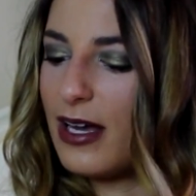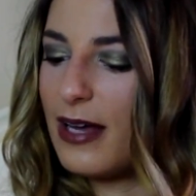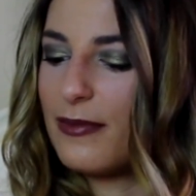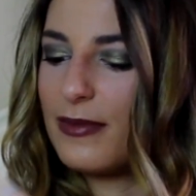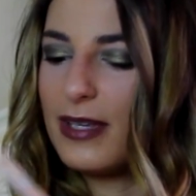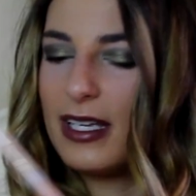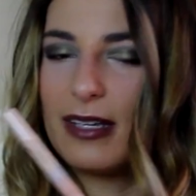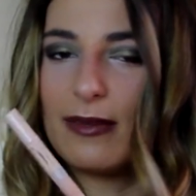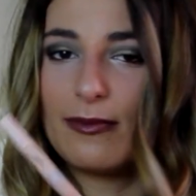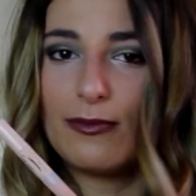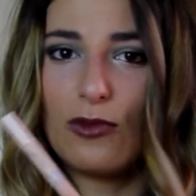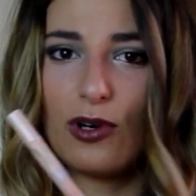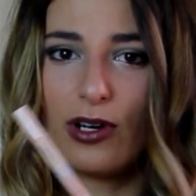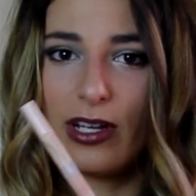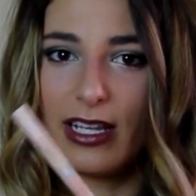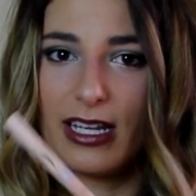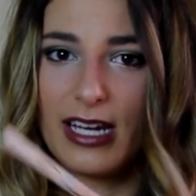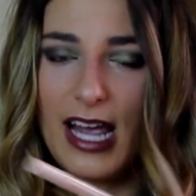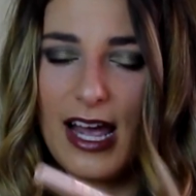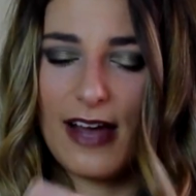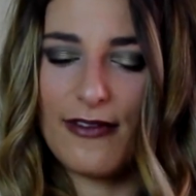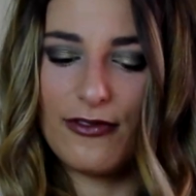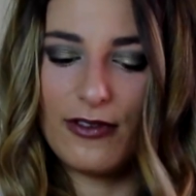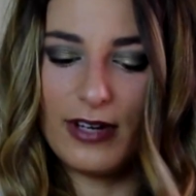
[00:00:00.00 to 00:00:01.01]
I'm like more
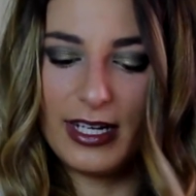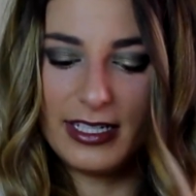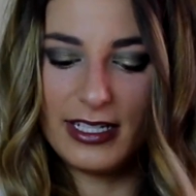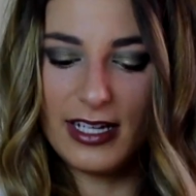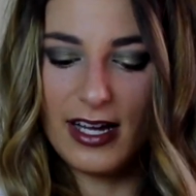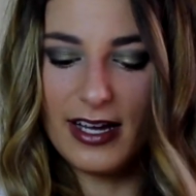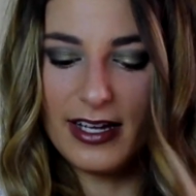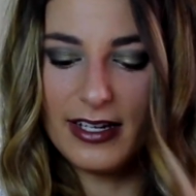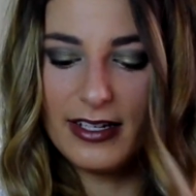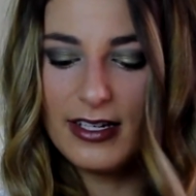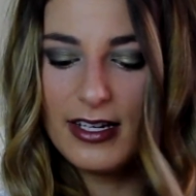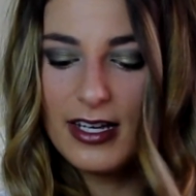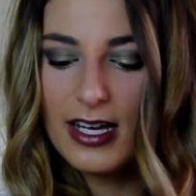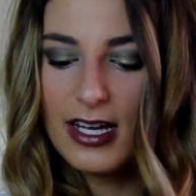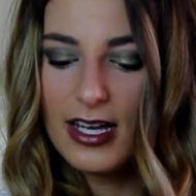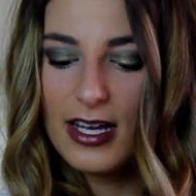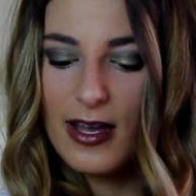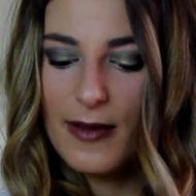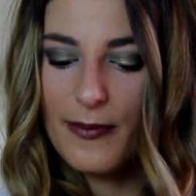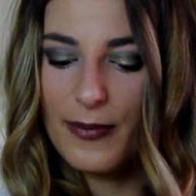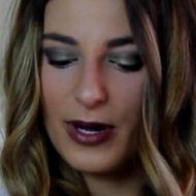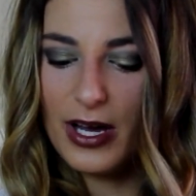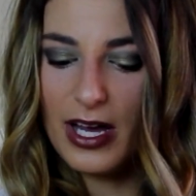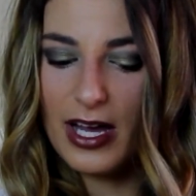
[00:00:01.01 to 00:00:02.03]
than halfway done,
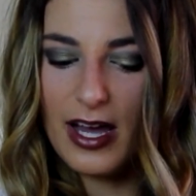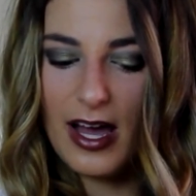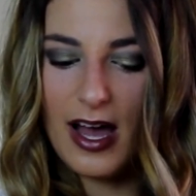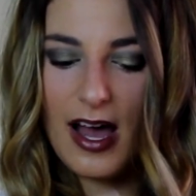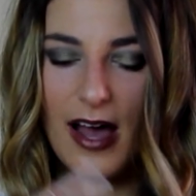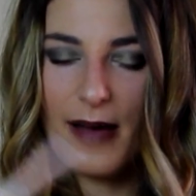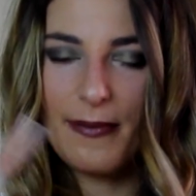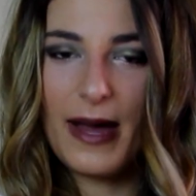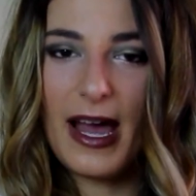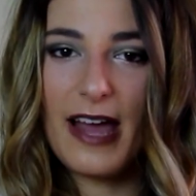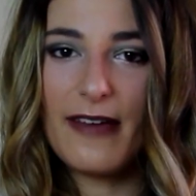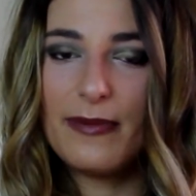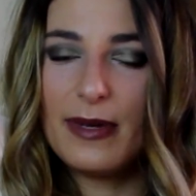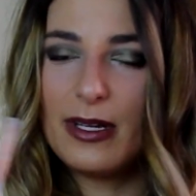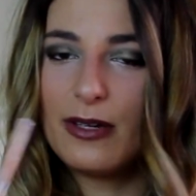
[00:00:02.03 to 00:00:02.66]
but I've